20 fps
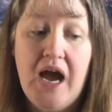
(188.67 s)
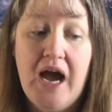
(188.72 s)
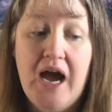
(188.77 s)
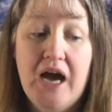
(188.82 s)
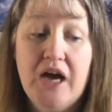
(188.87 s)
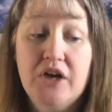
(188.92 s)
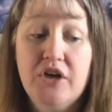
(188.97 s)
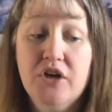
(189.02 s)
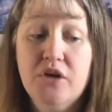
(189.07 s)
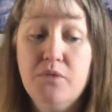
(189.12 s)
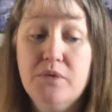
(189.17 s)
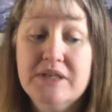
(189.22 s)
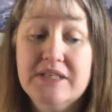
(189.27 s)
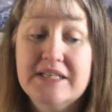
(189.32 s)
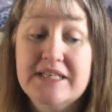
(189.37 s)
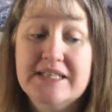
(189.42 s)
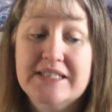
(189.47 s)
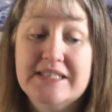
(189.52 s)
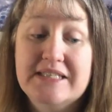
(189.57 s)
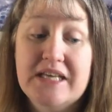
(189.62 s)
A good one
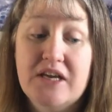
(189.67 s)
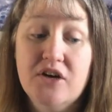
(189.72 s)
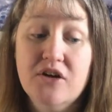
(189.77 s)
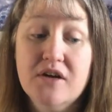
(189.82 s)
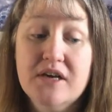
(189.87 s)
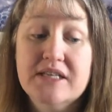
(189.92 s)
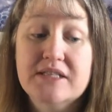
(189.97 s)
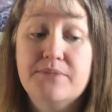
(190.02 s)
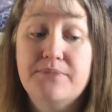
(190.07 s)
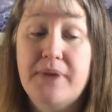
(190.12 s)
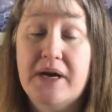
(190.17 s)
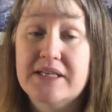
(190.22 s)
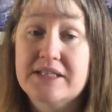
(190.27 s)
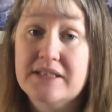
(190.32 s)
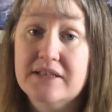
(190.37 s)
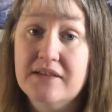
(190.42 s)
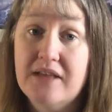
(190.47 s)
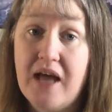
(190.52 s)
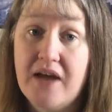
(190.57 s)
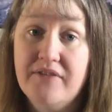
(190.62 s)
to consider is
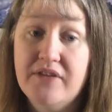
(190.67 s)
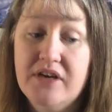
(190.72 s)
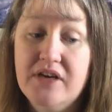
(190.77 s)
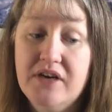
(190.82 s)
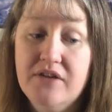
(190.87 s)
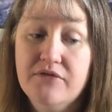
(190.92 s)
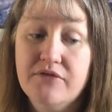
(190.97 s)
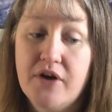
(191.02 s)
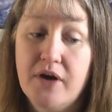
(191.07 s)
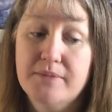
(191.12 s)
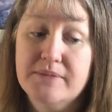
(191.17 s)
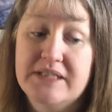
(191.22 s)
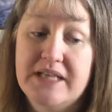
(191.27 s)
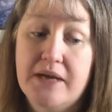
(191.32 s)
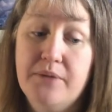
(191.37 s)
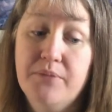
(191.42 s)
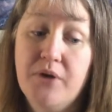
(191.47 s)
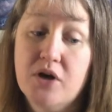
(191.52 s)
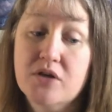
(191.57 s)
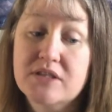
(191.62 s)
Bus 11 from
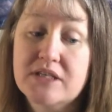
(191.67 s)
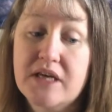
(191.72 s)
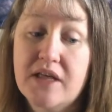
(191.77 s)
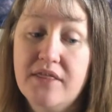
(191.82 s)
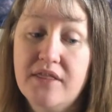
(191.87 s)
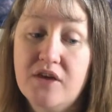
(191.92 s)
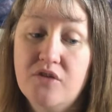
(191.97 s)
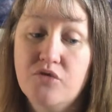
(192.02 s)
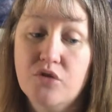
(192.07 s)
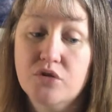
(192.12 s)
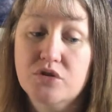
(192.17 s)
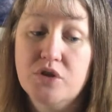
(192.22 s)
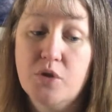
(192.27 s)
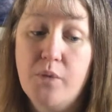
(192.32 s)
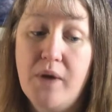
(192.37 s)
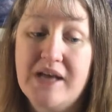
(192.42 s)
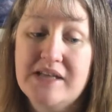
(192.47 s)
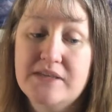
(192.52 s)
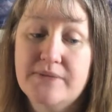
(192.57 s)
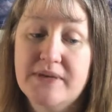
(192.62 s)
St. Paul's Cathedral to
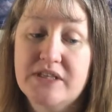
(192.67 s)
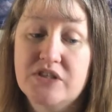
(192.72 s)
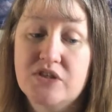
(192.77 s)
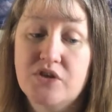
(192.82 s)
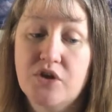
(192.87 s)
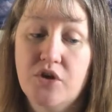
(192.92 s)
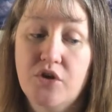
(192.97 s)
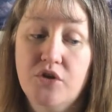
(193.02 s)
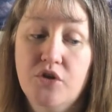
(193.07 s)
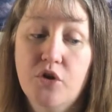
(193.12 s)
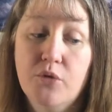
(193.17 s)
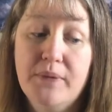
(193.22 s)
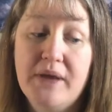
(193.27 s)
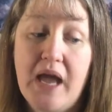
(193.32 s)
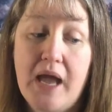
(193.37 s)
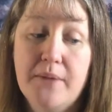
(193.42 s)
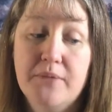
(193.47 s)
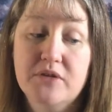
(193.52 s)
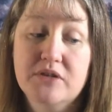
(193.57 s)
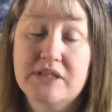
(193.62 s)
Westminster. You'll
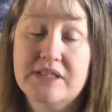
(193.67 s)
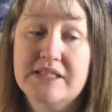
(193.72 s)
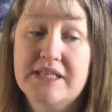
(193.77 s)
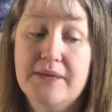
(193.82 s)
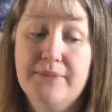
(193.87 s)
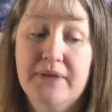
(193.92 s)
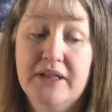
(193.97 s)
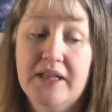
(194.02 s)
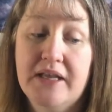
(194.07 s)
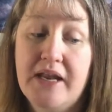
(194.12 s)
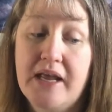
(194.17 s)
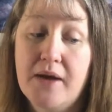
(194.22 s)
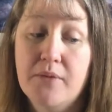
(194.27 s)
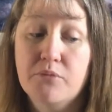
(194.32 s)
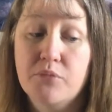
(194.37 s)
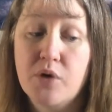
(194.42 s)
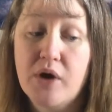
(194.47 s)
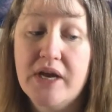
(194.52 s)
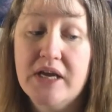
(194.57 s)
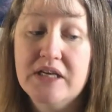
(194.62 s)
be able to see
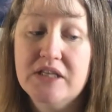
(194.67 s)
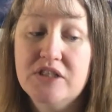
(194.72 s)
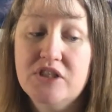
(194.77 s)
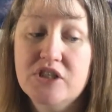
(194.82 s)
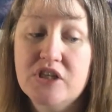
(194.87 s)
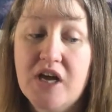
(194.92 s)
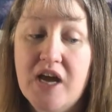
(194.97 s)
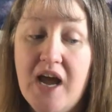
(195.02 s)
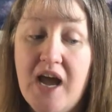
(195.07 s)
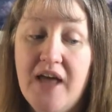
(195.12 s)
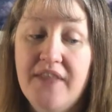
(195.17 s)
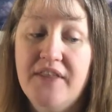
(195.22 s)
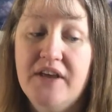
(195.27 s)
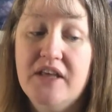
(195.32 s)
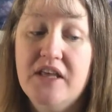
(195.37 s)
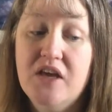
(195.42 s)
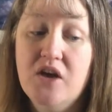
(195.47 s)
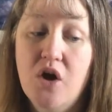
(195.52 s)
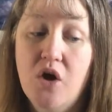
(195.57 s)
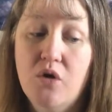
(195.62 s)
Millennium Bridge,
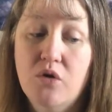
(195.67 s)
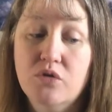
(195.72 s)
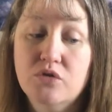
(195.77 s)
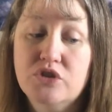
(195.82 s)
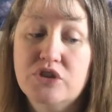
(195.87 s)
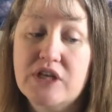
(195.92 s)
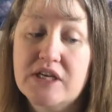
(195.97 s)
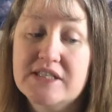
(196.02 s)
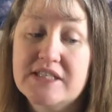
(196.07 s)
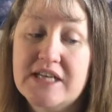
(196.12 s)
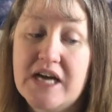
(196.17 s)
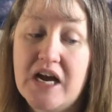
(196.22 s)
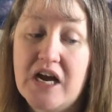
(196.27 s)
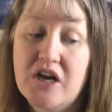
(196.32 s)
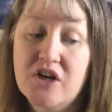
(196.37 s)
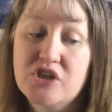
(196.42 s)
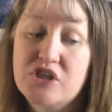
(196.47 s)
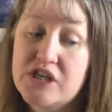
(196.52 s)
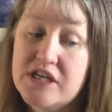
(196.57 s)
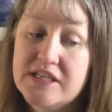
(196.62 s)
the Ye Old
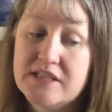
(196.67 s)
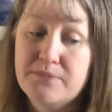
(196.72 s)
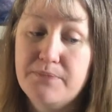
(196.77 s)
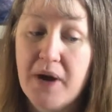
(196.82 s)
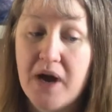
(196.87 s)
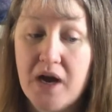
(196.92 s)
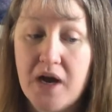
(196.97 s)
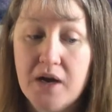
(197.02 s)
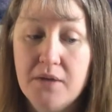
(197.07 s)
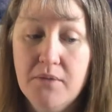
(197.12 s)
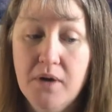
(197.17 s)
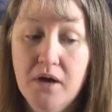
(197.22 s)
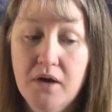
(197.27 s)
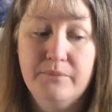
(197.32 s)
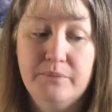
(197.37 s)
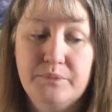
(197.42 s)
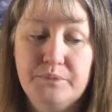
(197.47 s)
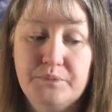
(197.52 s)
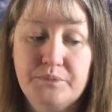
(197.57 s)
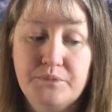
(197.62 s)
Cheshire Cheese Pub,
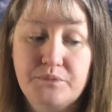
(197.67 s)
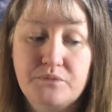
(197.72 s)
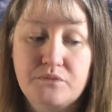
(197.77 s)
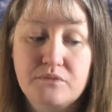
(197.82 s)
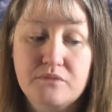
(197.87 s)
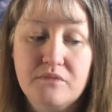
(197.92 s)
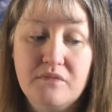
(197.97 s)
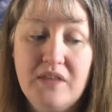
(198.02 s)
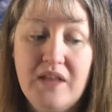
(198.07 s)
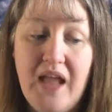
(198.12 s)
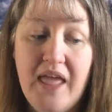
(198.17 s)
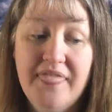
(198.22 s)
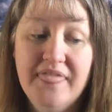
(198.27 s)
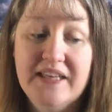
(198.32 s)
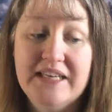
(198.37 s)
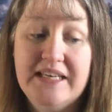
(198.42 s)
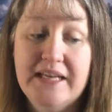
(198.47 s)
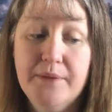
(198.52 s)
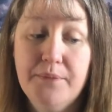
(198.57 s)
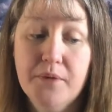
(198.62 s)

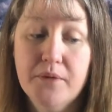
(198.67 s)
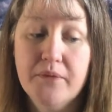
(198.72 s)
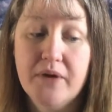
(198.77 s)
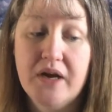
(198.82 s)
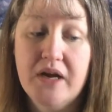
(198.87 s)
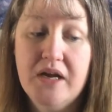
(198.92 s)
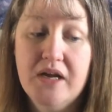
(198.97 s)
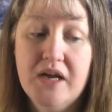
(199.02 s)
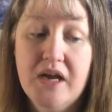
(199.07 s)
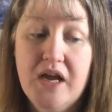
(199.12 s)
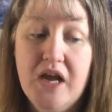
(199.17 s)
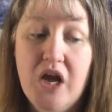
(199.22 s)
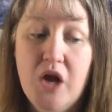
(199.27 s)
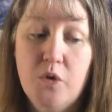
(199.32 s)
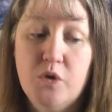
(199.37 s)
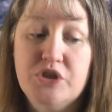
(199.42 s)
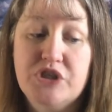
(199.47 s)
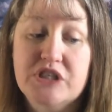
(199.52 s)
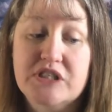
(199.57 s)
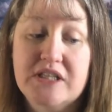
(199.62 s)
the Tipperary,
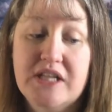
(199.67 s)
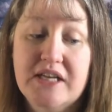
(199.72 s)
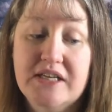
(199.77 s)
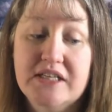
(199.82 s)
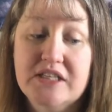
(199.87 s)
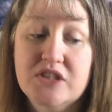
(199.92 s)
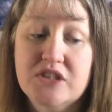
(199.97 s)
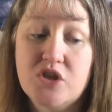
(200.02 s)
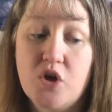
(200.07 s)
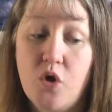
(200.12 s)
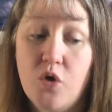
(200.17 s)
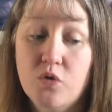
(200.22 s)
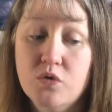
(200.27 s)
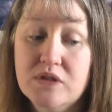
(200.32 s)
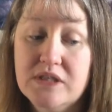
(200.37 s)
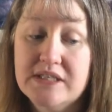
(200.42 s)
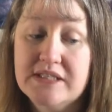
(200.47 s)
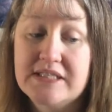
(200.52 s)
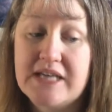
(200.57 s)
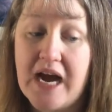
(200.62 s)
which is London's
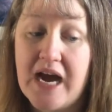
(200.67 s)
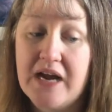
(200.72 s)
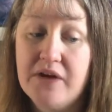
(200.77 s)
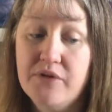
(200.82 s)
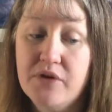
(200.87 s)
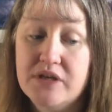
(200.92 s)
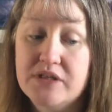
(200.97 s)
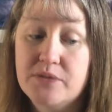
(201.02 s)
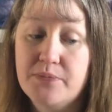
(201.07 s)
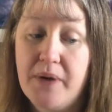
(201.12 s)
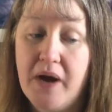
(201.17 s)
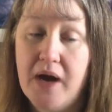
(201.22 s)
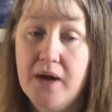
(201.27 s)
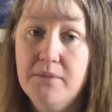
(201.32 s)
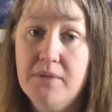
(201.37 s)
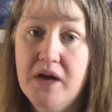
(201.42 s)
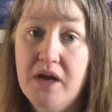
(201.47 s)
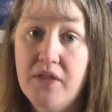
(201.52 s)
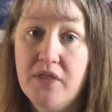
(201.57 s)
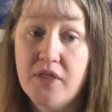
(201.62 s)
oldest Irish
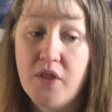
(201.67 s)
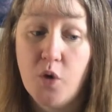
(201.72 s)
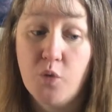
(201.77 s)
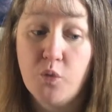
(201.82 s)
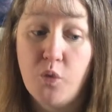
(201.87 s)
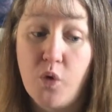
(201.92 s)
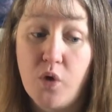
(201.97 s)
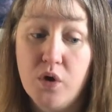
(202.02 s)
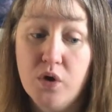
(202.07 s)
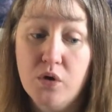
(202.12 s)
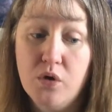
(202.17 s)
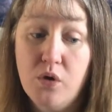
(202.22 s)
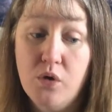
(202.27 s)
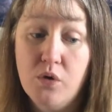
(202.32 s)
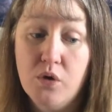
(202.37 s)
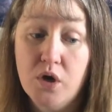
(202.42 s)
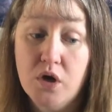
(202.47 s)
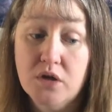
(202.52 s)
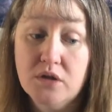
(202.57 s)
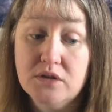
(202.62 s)
pub, the Royal
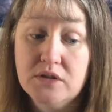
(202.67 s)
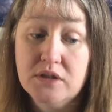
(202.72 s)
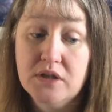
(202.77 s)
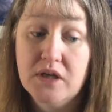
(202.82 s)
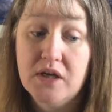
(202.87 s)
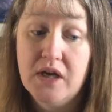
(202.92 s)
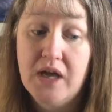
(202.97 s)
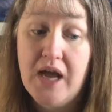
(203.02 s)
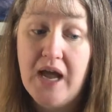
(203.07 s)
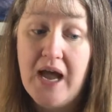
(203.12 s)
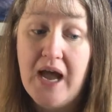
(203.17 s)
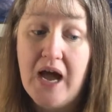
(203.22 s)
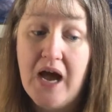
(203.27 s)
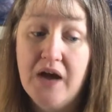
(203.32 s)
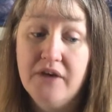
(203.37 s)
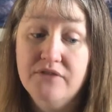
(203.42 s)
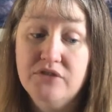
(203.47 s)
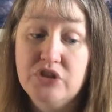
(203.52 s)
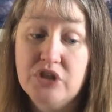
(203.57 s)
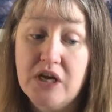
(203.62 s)
Court
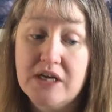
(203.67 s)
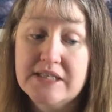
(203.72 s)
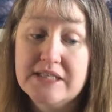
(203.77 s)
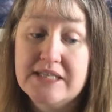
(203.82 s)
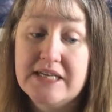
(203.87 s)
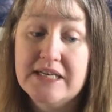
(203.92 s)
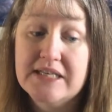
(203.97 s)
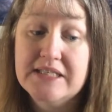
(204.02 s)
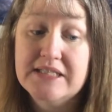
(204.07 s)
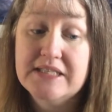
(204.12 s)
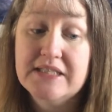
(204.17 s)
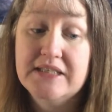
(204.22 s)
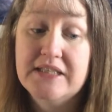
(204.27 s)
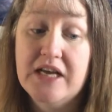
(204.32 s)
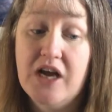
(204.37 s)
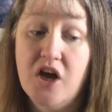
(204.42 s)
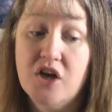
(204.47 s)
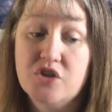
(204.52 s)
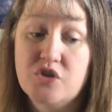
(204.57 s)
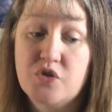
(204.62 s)
of Justice,
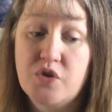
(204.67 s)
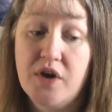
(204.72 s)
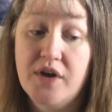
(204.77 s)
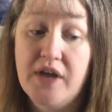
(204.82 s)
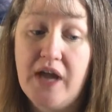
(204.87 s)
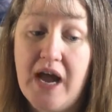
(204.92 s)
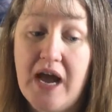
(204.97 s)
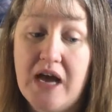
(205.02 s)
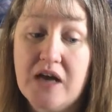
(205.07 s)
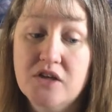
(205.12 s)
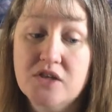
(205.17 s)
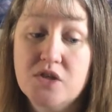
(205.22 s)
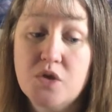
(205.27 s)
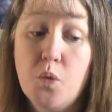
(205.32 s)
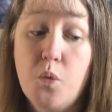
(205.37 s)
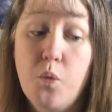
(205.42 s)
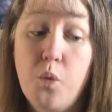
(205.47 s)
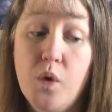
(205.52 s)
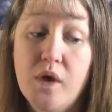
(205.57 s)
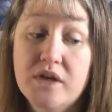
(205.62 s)
the Australia House,
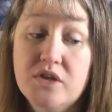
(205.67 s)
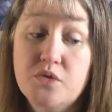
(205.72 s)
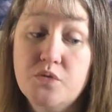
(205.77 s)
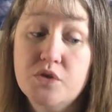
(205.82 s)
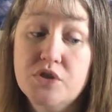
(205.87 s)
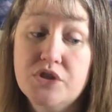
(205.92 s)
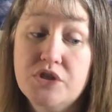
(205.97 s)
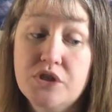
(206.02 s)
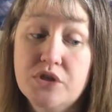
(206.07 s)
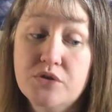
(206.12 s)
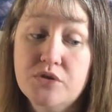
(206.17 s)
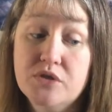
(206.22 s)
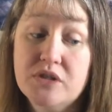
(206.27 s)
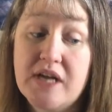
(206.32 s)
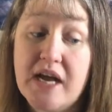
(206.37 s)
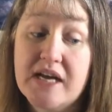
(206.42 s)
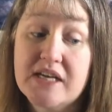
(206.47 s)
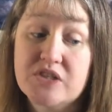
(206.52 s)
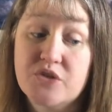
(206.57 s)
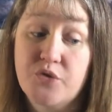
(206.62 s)
which was
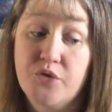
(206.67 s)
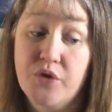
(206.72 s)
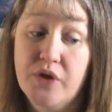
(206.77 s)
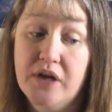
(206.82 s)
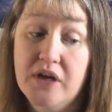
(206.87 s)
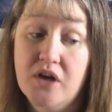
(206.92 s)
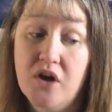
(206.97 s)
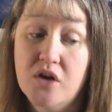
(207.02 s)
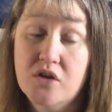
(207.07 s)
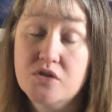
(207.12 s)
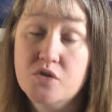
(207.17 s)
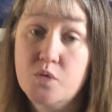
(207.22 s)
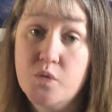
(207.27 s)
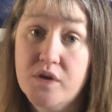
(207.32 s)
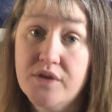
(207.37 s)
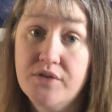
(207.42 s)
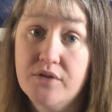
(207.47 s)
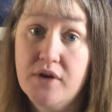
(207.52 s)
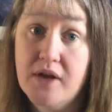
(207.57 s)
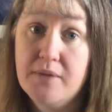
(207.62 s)
used as Gringotts
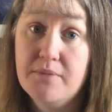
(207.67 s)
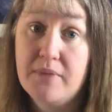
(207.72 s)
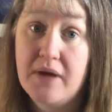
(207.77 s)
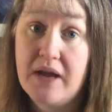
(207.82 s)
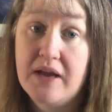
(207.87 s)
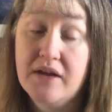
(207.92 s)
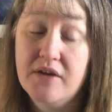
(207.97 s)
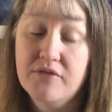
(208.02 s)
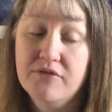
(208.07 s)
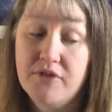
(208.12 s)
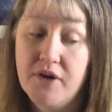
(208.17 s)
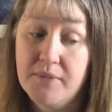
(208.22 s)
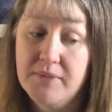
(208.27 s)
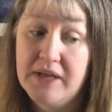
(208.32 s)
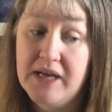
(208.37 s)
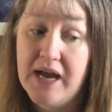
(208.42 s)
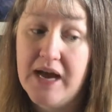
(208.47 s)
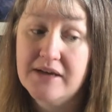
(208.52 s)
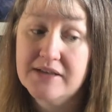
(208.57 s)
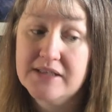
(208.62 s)
Wizarding Bank from
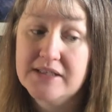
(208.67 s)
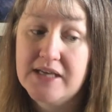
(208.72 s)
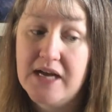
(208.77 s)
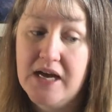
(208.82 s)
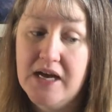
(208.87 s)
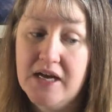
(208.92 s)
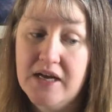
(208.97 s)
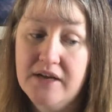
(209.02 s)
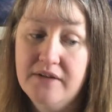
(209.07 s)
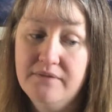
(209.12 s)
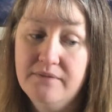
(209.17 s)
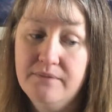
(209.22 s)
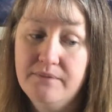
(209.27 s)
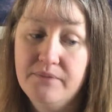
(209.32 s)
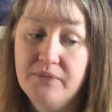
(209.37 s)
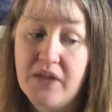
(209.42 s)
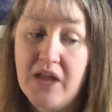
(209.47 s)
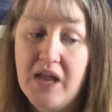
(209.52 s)
the outside,